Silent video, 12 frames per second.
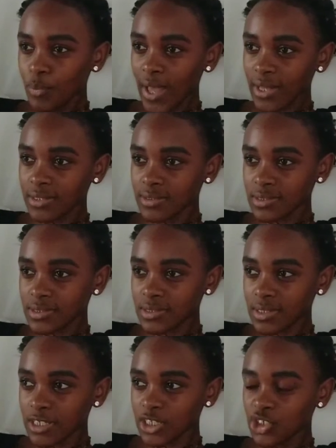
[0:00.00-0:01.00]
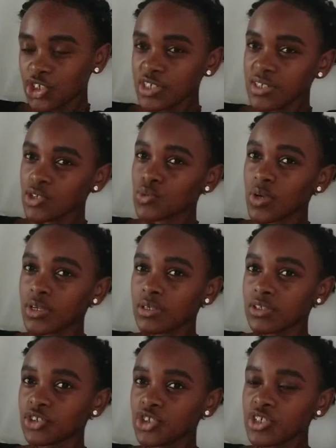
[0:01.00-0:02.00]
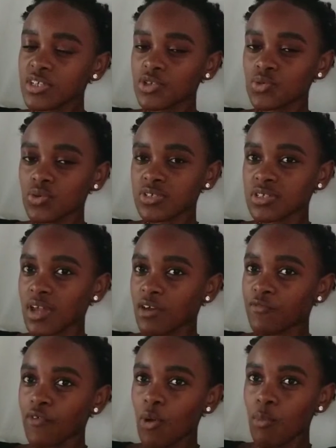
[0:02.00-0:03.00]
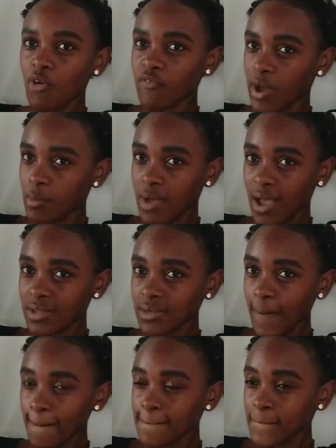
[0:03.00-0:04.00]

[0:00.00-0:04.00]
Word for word: But Jesus, when Jesus was in a form of a man,